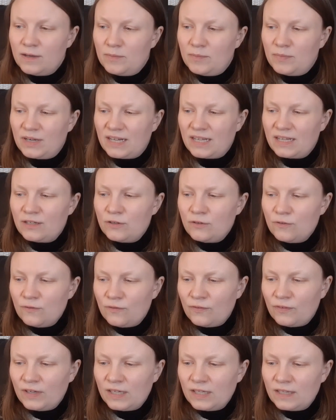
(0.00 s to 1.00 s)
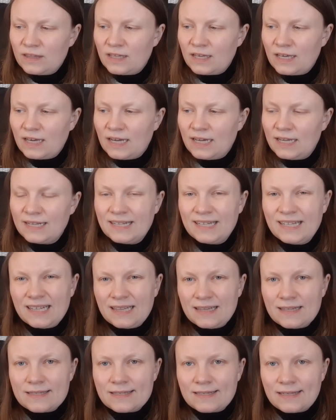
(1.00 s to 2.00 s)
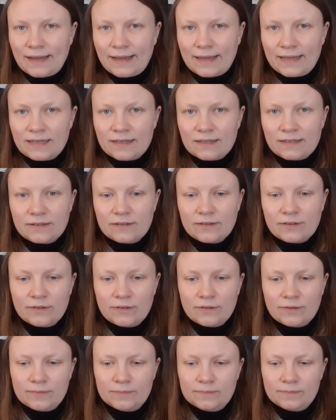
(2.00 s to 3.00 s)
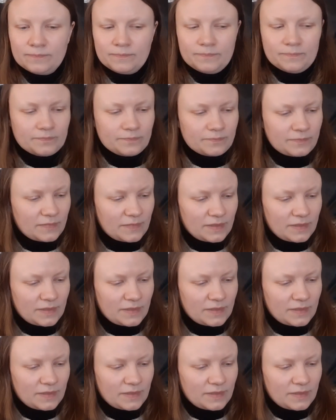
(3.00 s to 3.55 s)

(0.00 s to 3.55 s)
But I do think they are a little tight, even